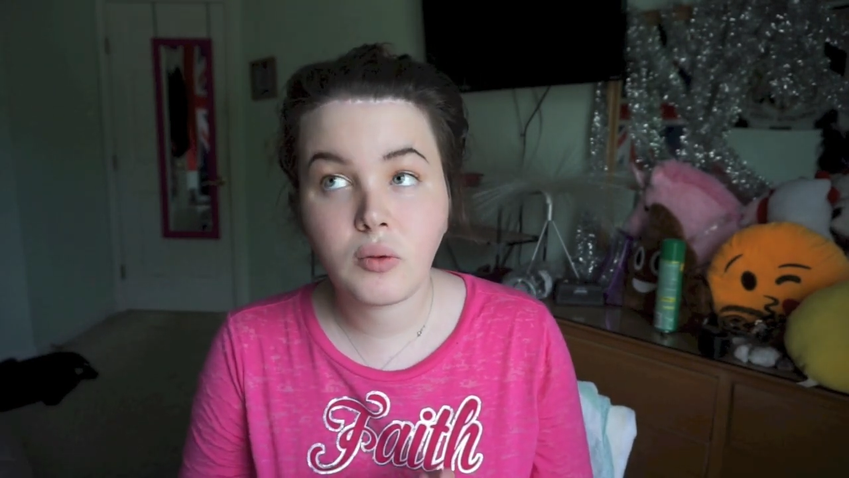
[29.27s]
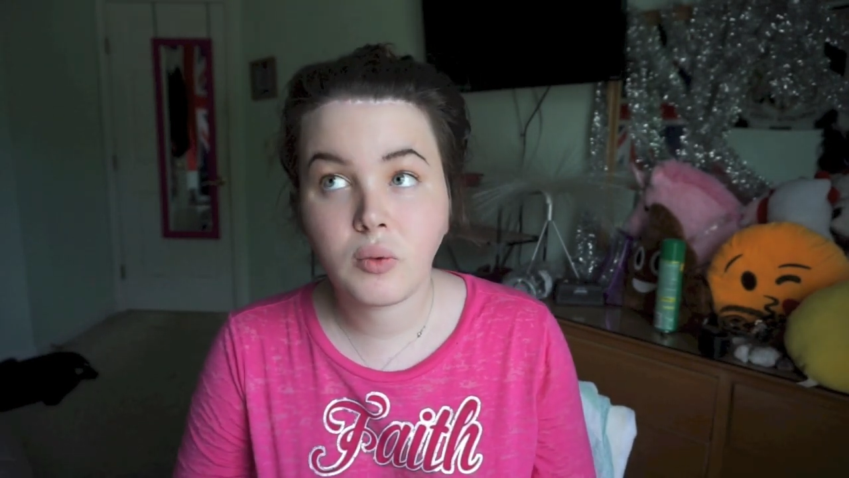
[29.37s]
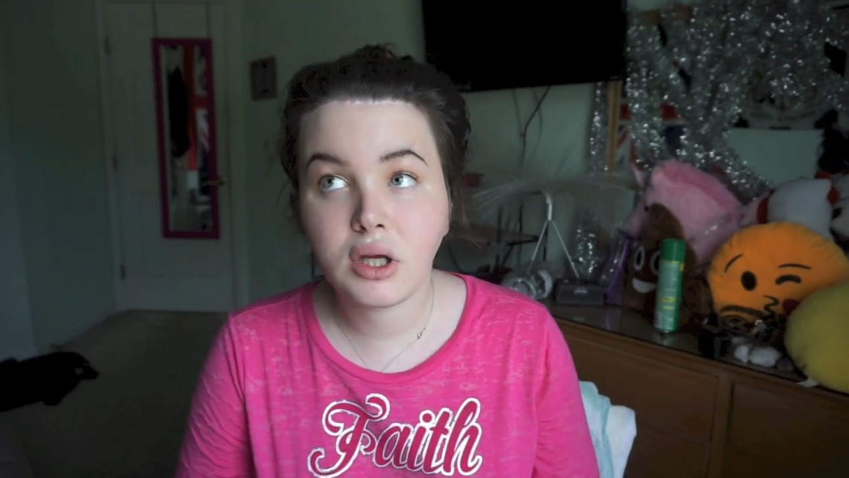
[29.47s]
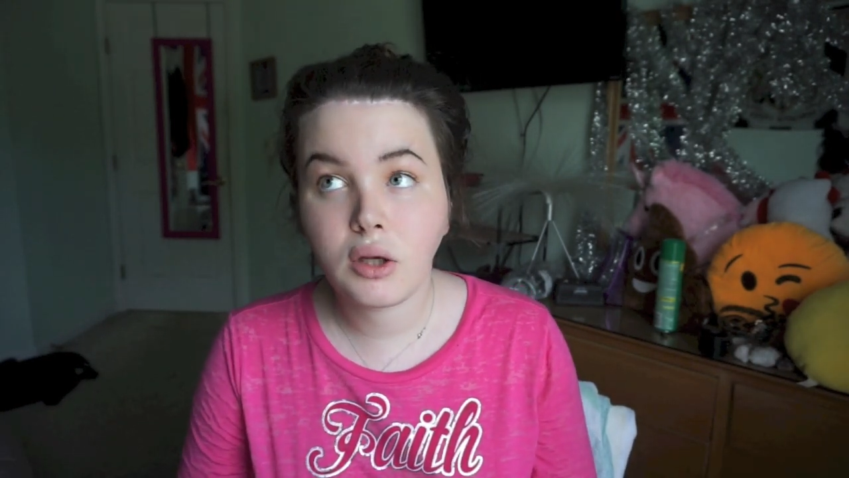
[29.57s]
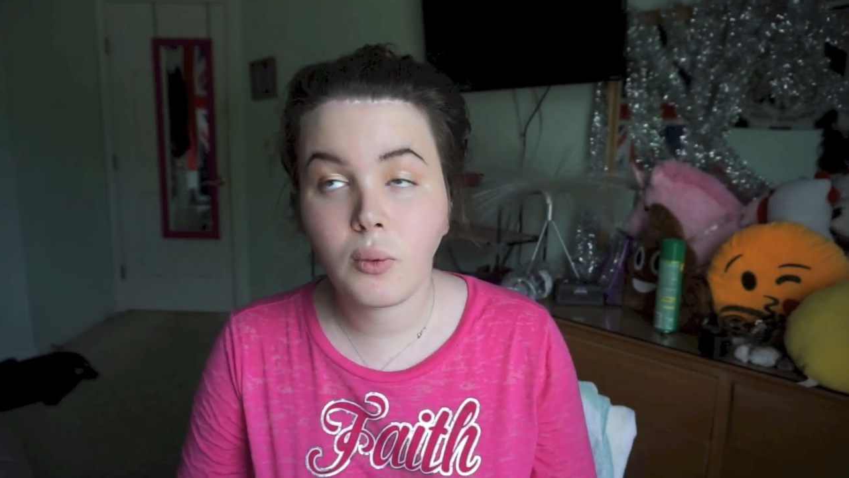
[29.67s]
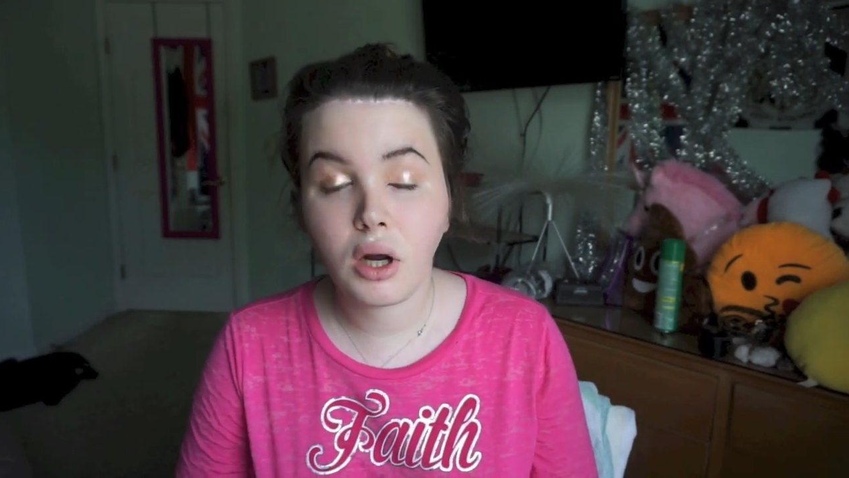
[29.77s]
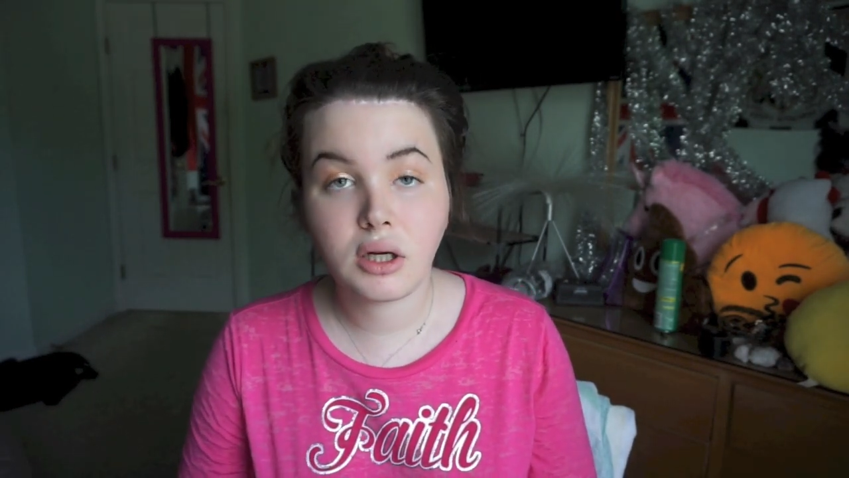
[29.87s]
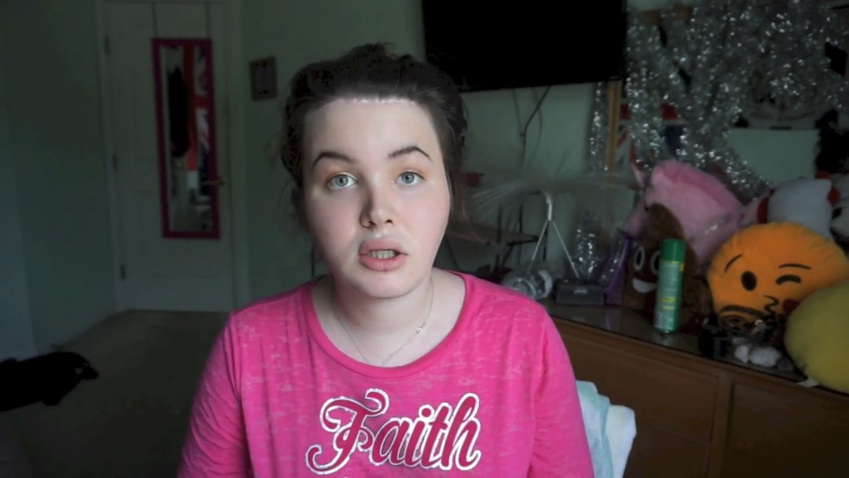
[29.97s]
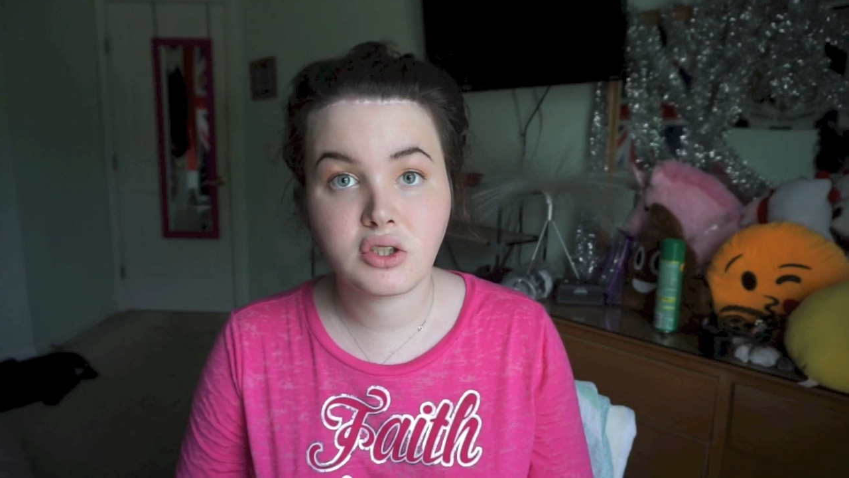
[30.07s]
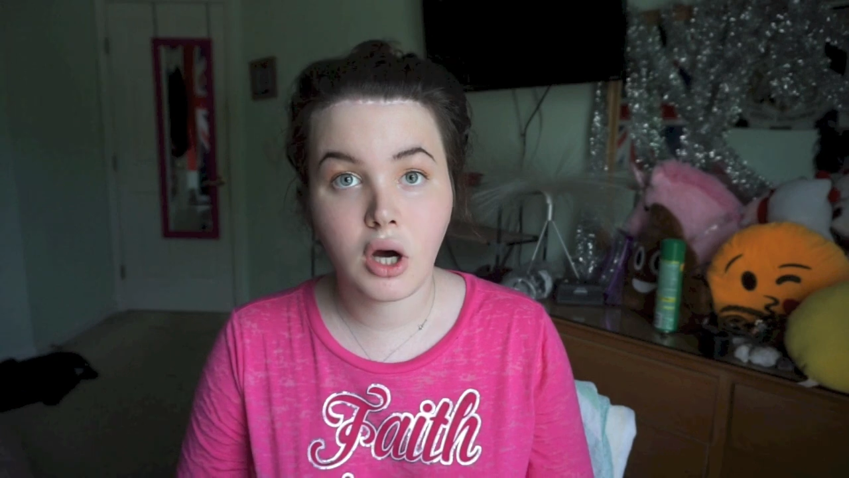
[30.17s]
really
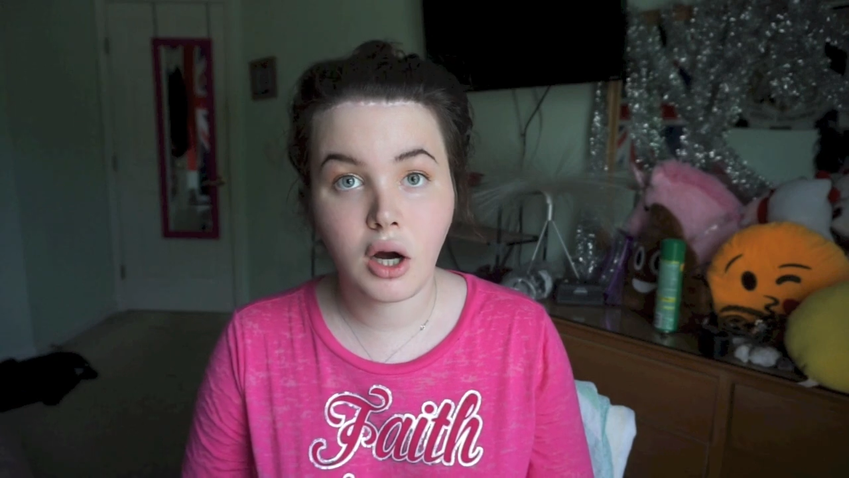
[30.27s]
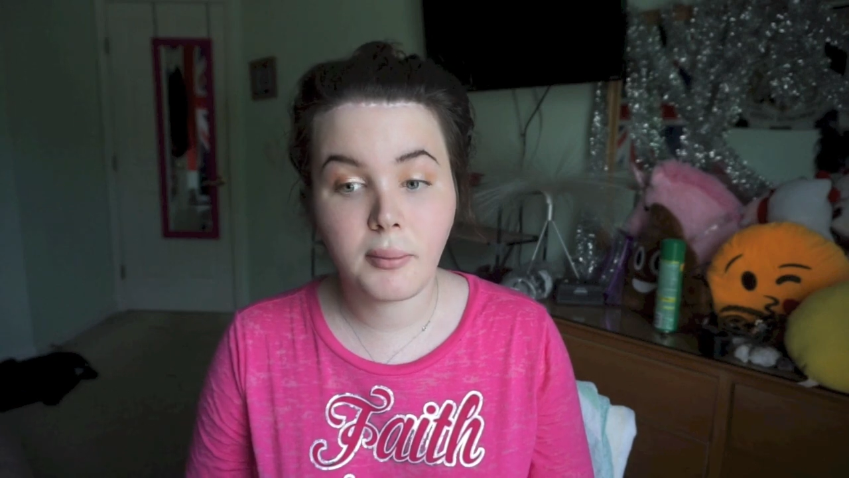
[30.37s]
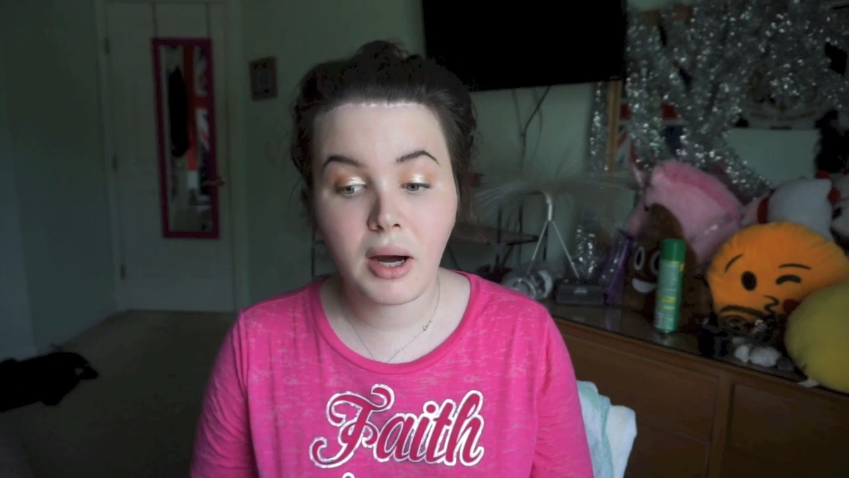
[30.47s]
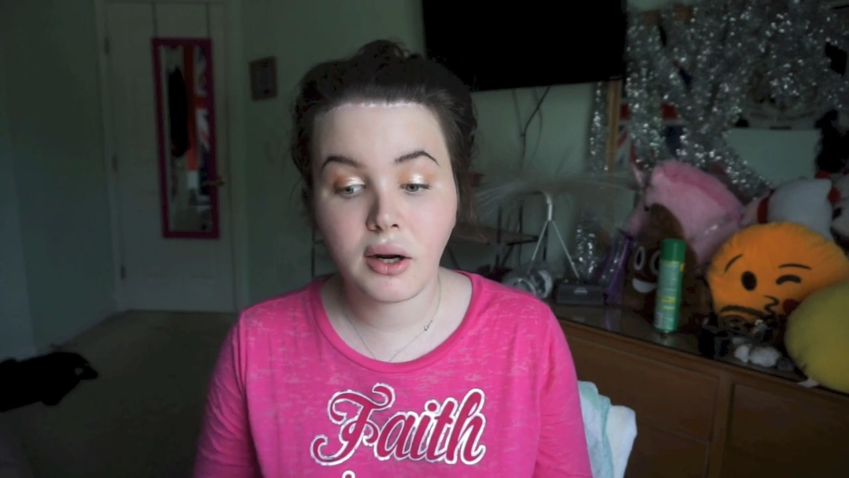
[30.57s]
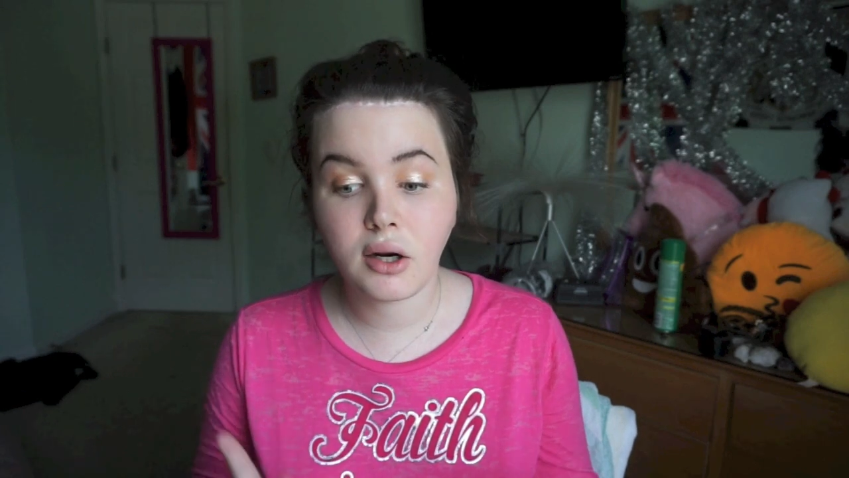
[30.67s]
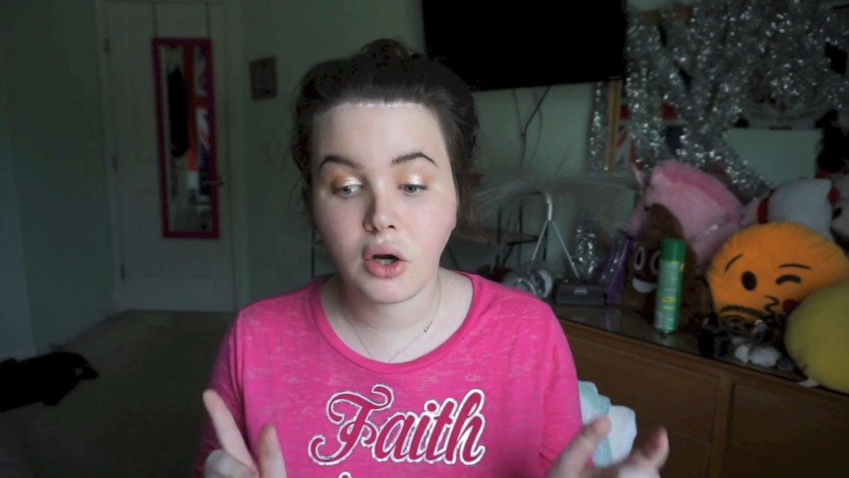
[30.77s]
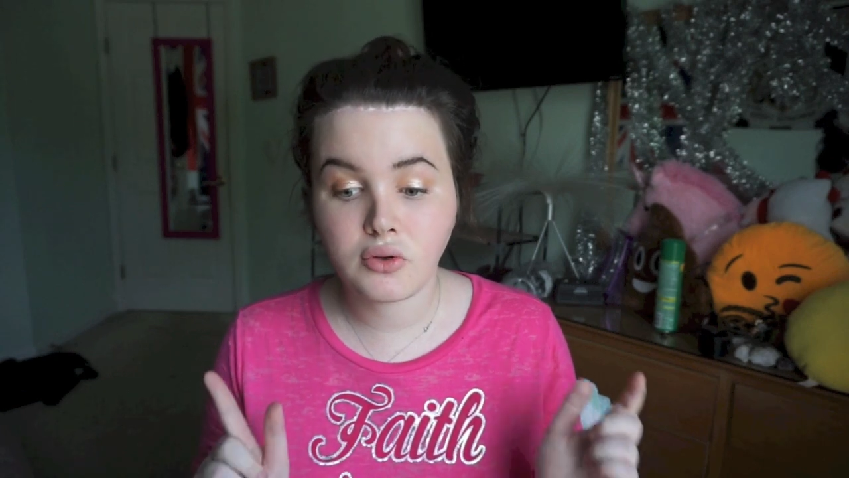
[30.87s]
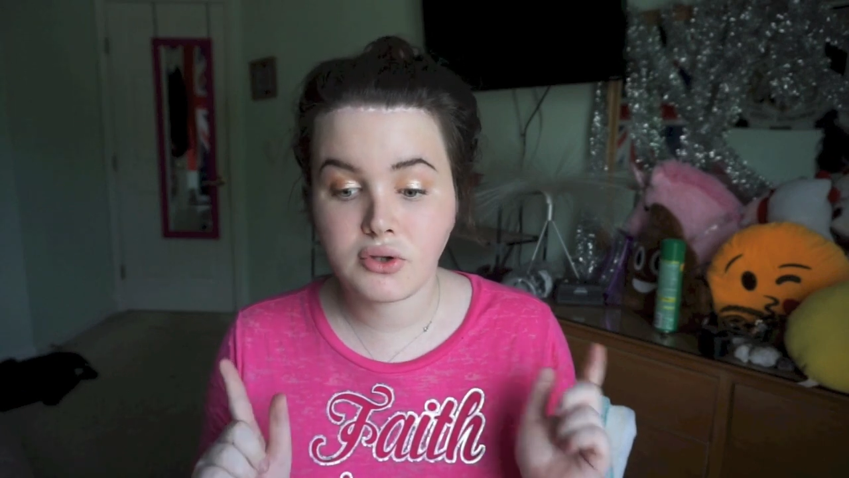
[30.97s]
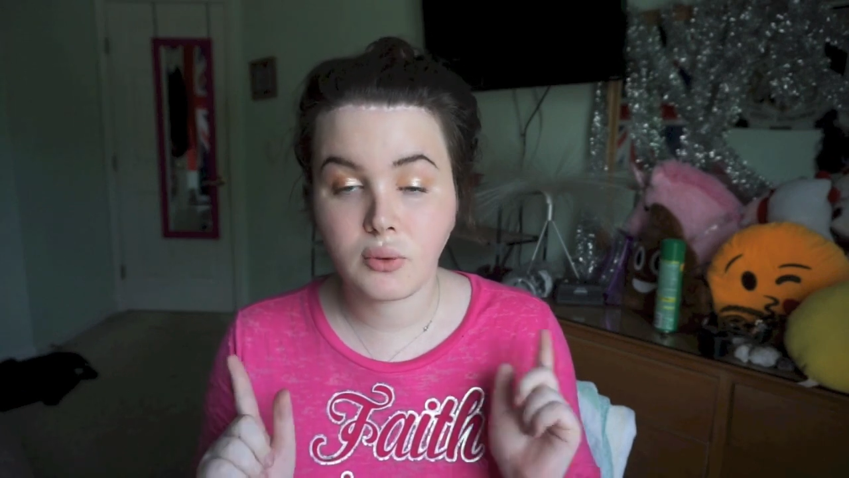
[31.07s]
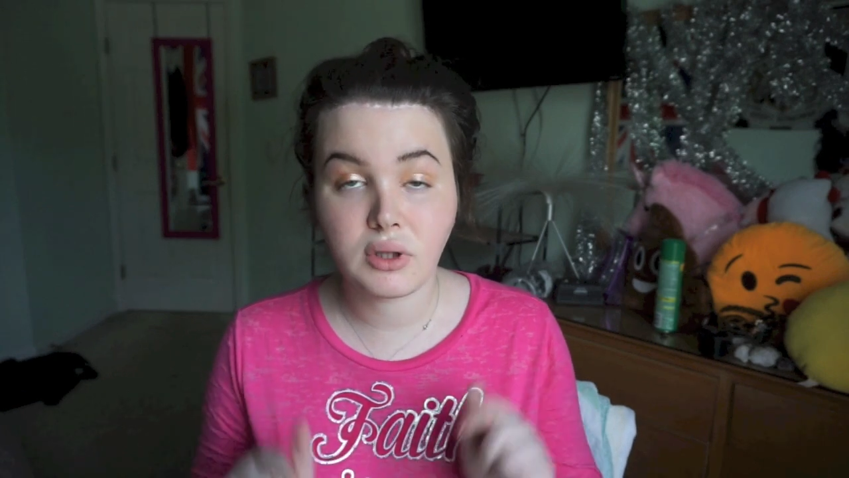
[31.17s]
wanted to talk about it and
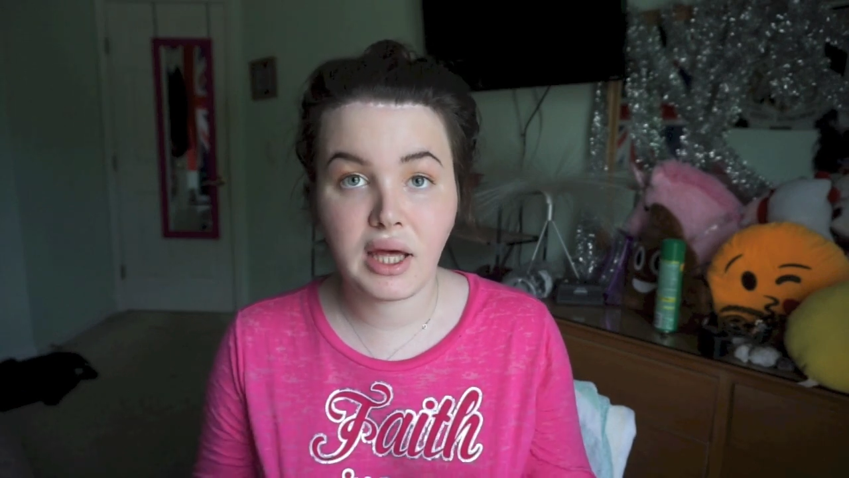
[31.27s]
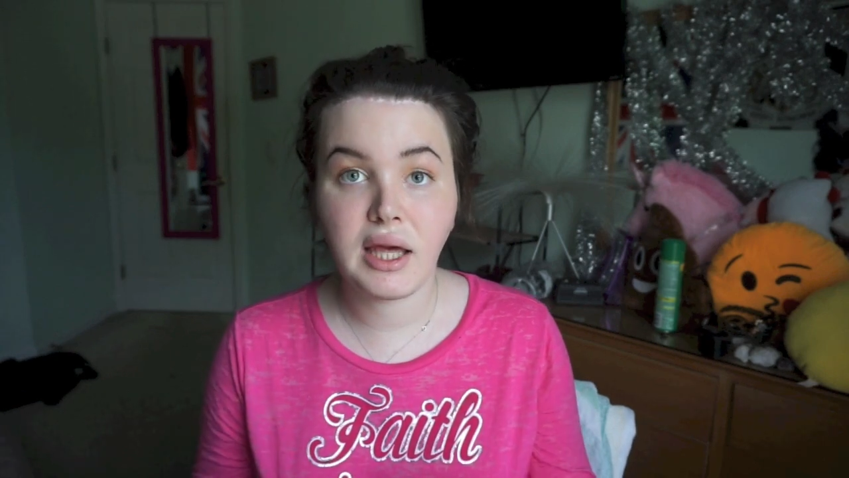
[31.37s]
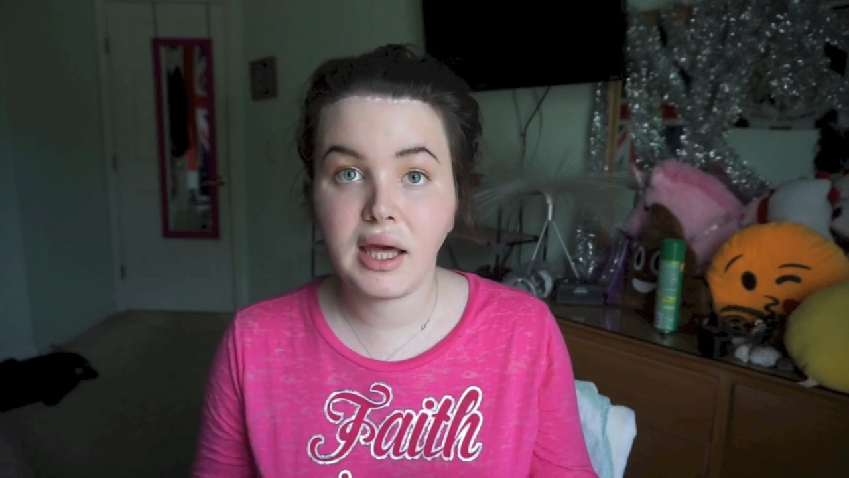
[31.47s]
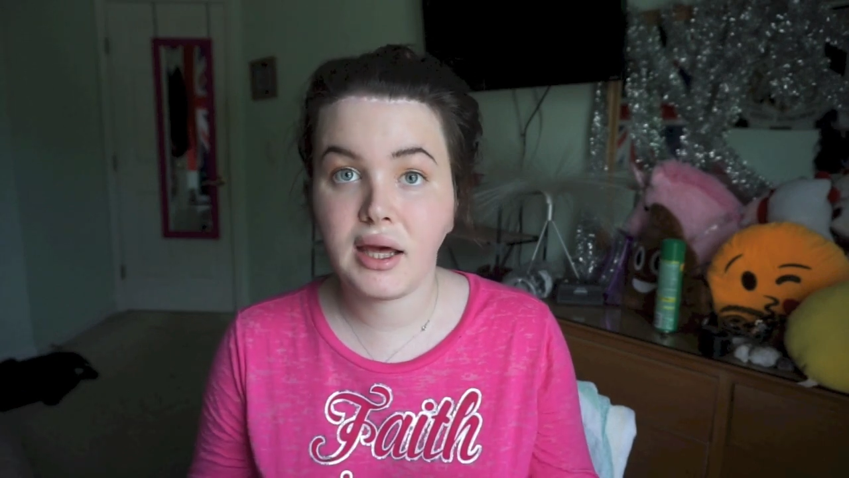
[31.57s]
also link